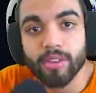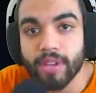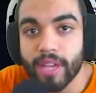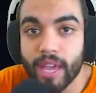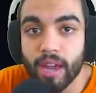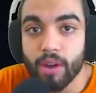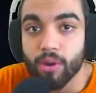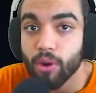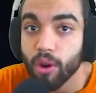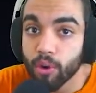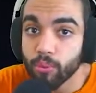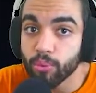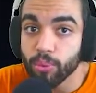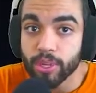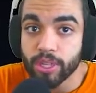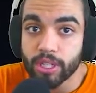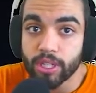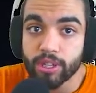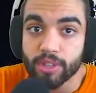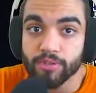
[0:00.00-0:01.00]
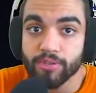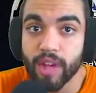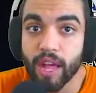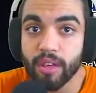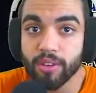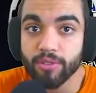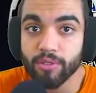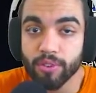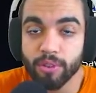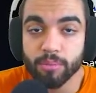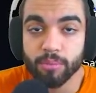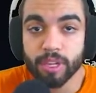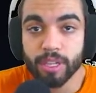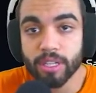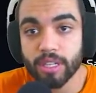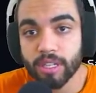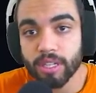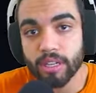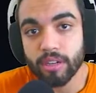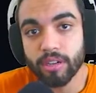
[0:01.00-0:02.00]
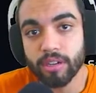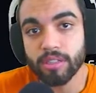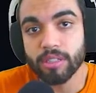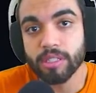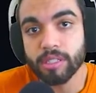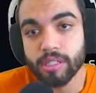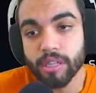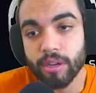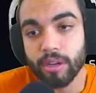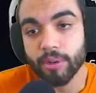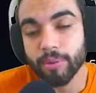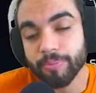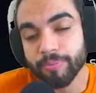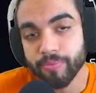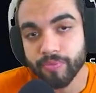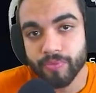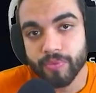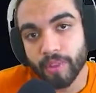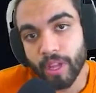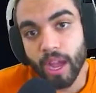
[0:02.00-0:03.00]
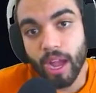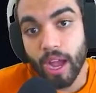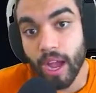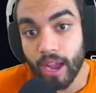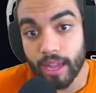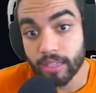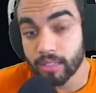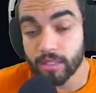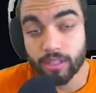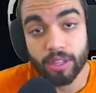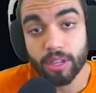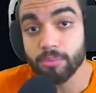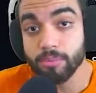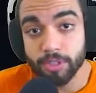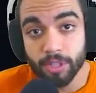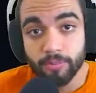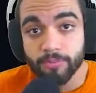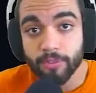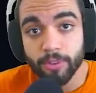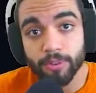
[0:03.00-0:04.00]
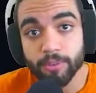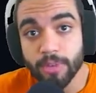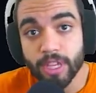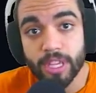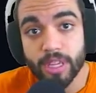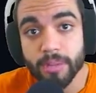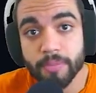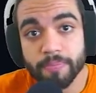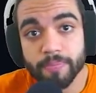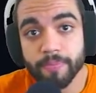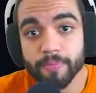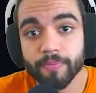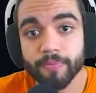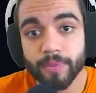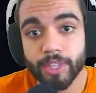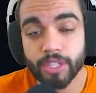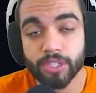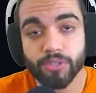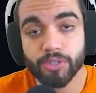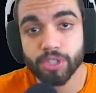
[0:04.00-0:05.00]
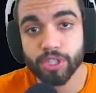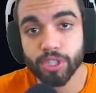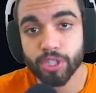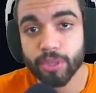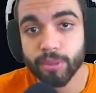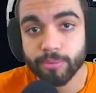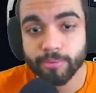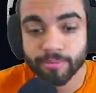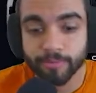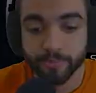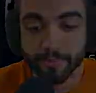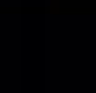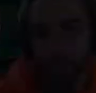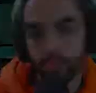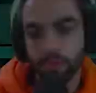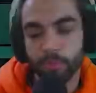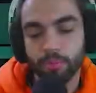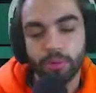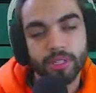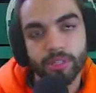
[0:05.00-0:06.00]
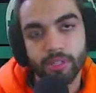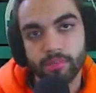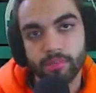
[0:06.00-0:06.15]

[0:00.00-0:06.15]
get really good value for the money here, so thumbs up for me, that's for sure. Play some